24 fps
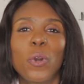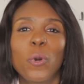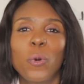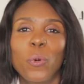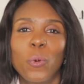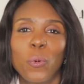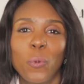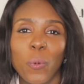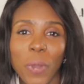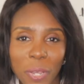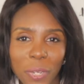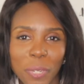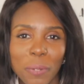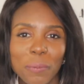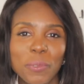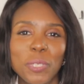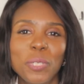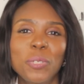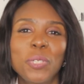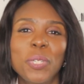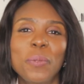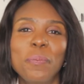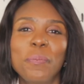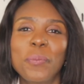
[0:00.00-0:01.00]
Welcome
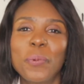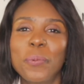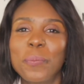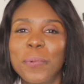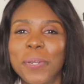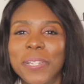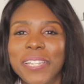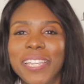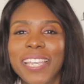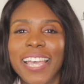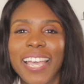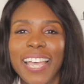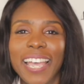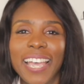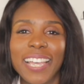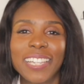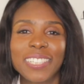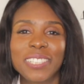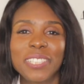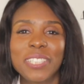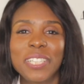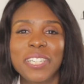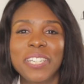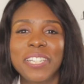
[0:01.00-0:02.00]
to Simple Money
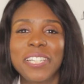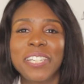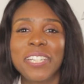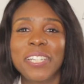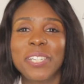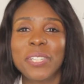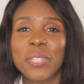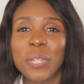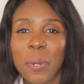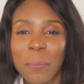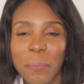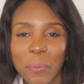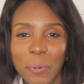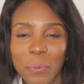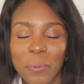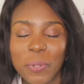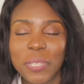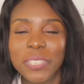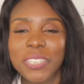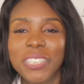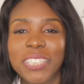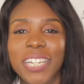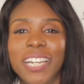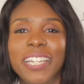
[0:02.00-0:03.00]
Hacks, the
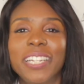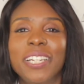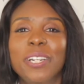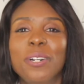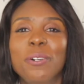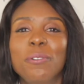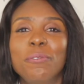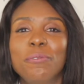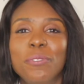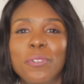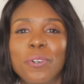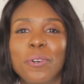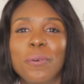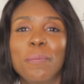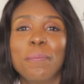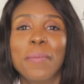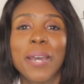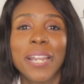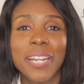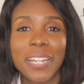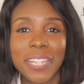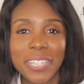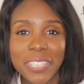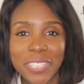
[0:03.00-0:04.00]
#1 channel for
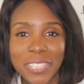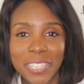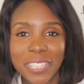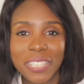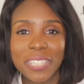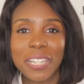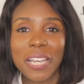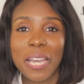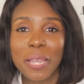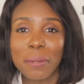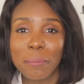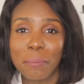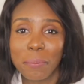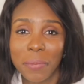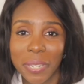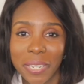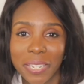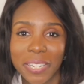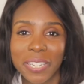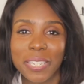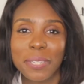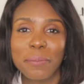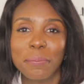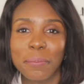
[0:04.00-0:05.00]
managing and
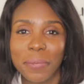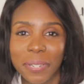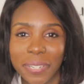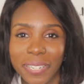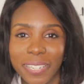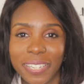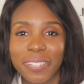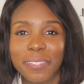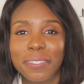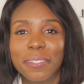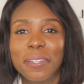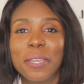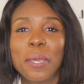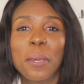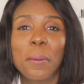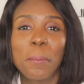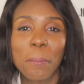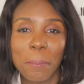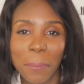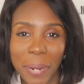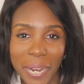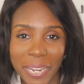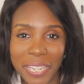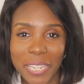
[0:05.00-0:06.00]
making money.
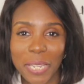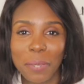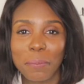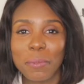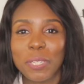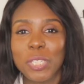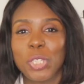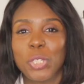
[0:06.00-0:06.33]
My name is